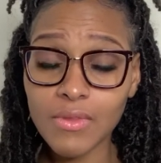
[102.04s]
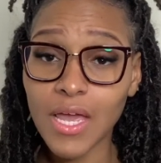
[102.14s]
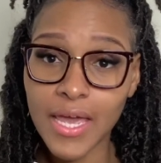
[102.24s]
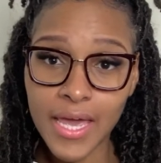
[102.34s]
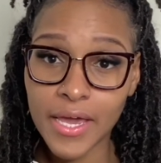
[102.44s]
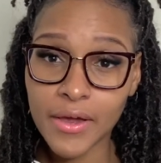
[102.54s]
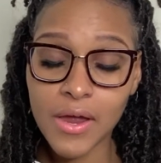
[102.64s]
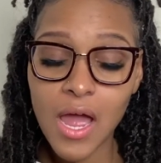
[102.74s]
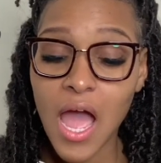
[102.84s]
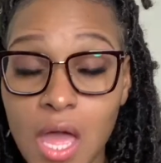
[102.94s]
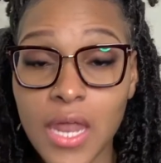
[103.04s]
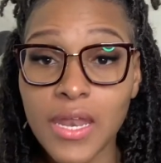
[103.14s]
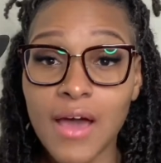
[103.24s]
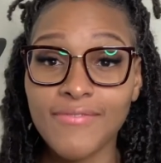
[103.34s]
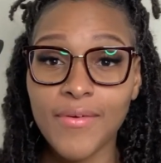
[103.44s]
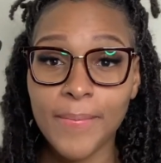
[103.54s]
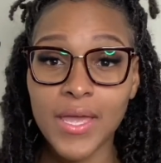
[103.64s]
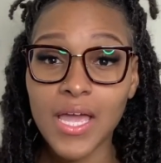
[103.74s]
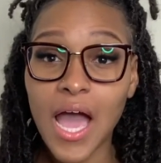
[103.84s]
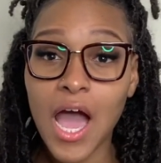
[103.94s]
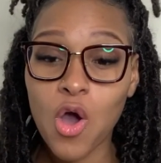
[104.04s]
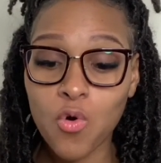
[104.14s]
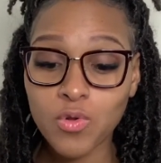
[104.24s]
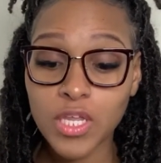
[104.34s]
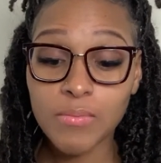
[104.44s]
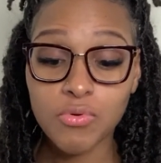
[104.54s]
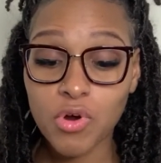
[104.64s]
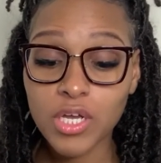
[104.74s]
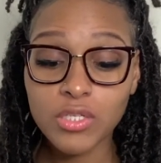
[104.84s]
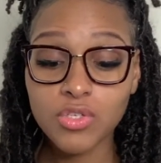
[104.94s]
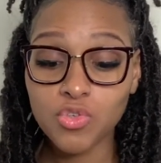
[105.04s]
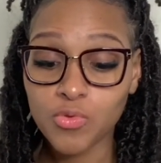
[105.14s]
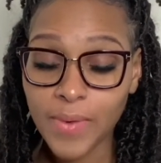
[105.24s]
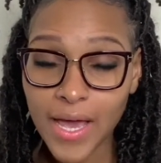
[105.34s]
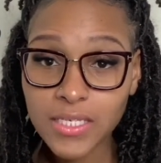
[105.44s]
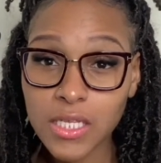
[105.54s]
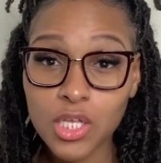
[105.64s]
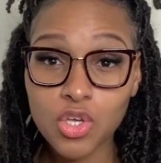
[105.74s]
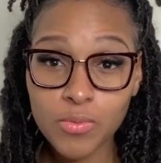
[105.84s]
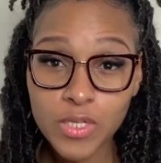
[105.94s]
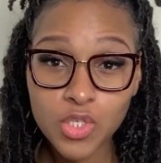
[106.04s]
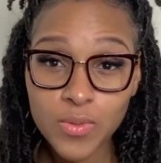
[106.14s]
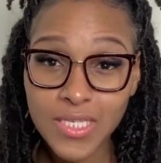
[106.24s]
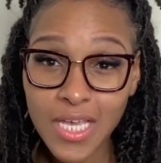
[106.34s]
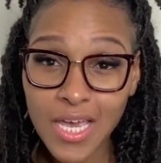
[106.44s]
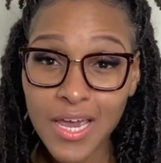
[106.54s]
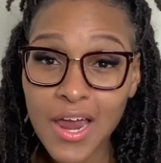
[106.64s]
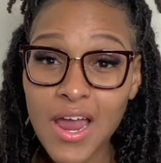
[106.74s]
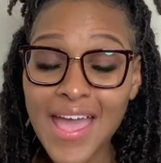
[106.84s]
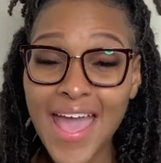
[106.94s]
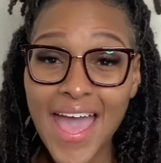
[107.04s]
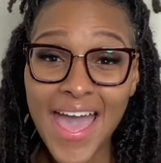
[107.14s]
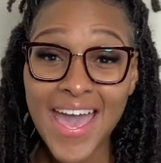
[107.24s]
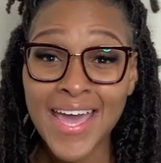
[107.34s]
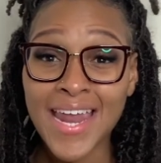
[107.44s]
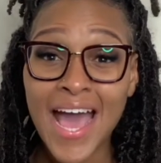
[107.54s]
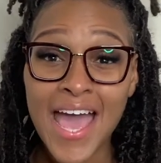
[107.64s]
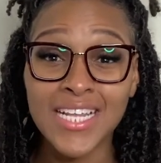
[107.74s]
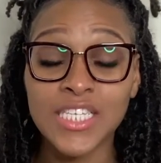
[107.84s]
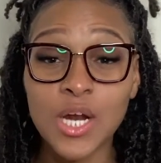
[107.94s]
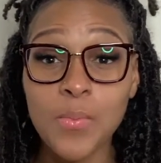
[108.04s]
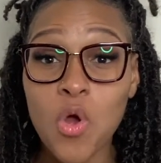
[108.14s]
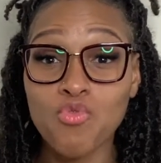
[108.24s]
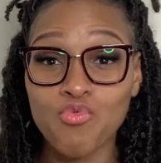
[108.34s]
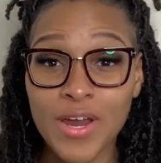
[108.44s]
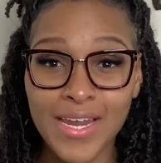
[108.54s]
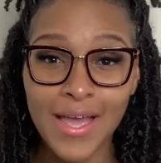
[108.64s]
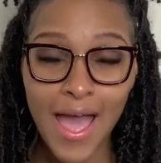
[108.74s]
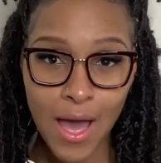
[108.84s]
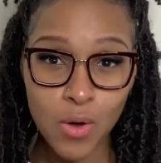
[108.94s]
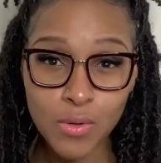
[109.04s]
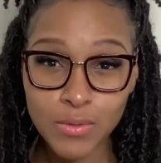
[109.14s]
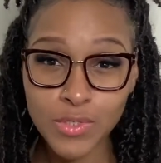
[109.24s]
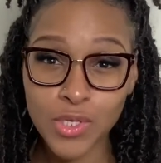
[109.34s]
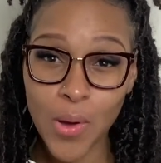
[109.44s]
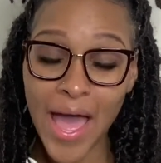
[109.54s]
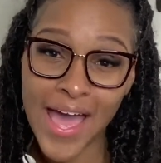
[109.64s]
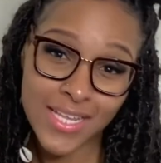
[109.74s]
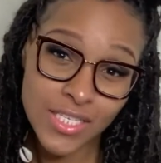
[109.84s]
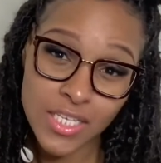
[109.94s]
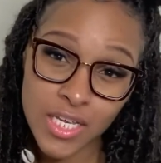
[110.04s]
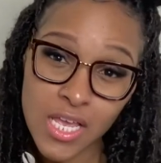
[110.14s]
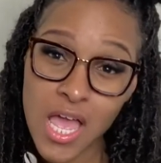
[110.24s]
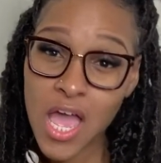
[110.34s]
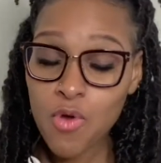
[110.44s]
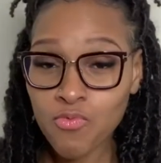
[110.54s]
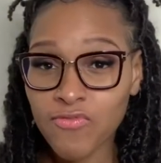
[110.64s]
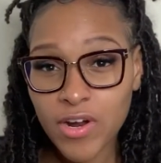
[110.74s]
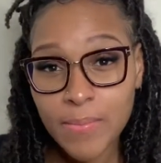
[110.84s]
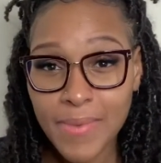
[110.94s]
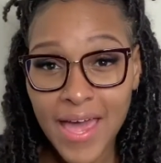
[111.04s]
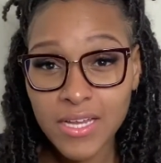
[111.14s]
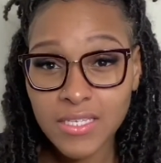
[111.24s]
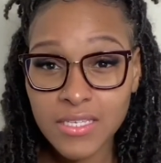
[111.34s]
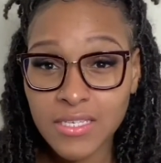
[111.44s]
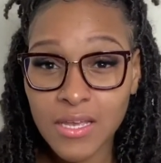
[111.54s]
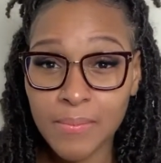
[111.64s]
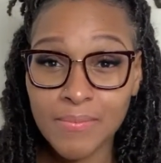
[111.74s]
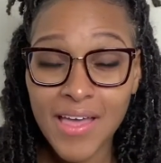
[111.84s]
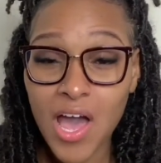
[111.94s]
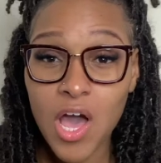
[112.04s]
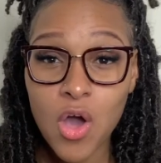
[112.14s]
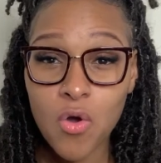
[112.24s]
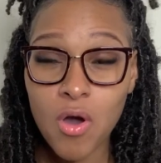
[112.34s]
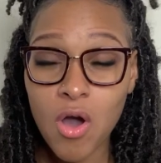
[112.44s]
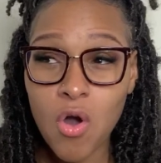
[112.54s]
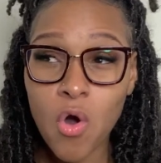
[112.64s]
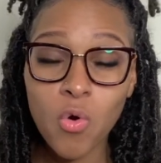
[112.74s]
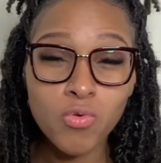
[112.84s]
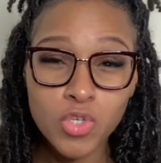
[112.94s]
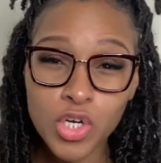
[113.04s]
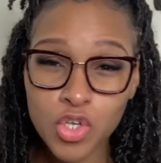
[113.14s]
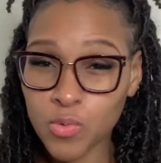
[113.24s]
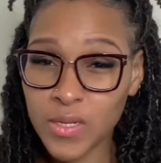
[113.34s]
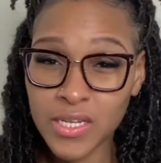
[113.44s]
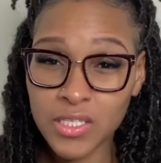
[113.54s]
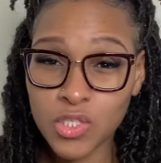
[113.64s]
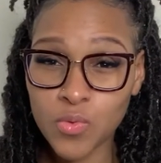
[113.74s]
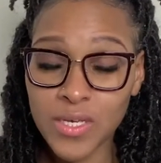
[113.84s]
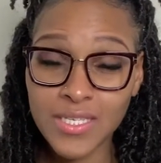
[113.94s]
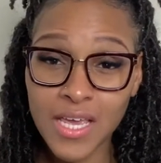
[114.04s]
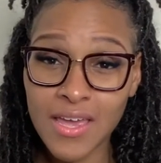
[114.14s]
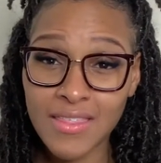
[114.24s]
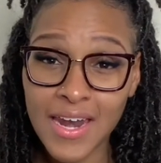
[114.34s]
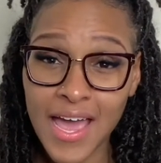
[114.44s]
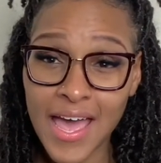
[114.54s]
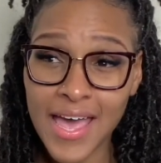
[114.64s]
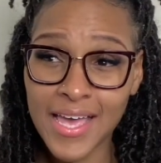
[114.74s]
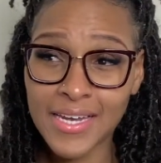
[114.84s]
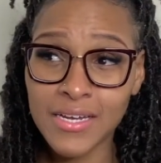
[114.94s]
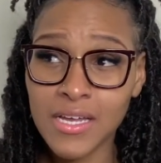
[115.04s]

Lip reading: hair. Now for me, I only brought 2 packs of the Cuban twist hair and I ended up running out. So I had to revert back to some older Cuban twist hair that I had